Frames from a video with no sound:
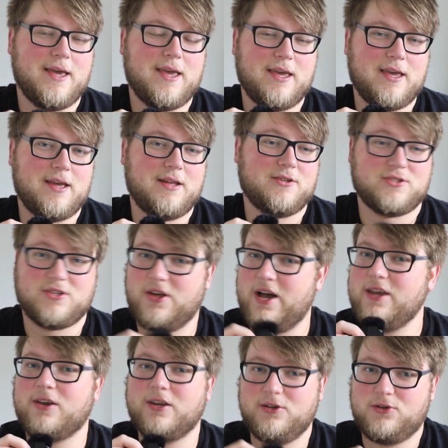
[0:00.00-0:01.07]
And there's a
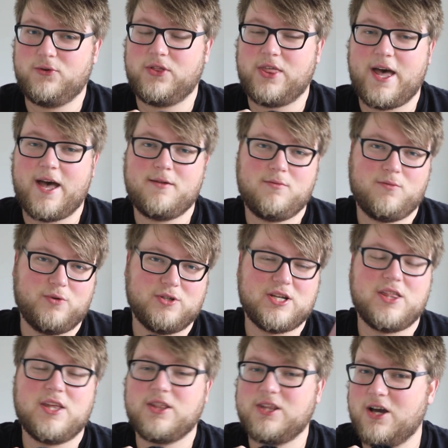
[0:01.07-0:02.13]
lot you can do with that, which
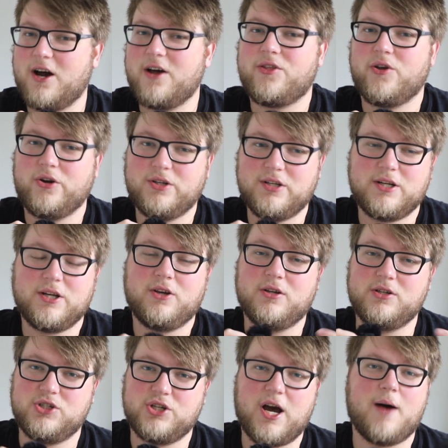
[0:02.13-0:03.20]
I think the author did a
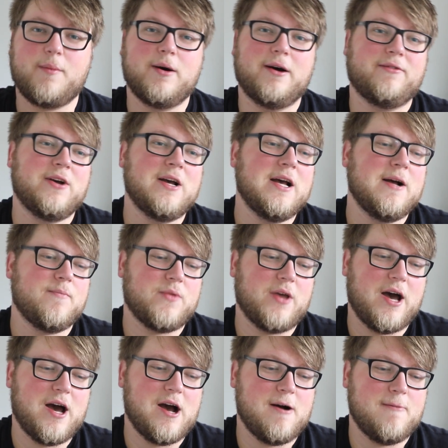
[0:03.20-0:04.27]
good job of.
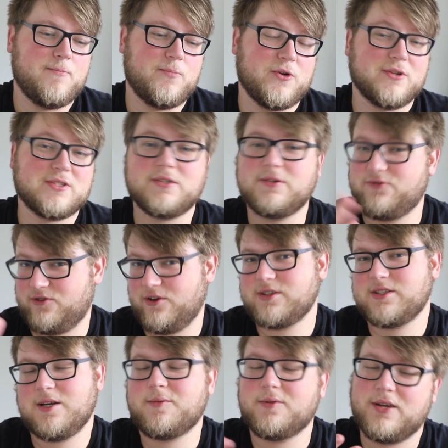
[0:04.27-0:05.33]
There was, for
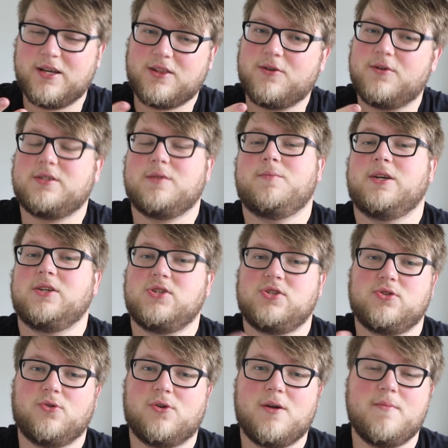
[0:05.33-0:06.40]
example, like there was a big
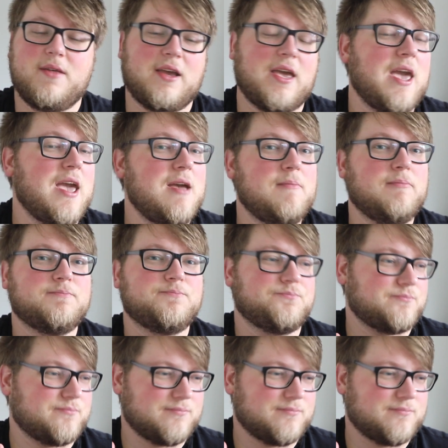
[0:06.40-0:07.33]
storm that came,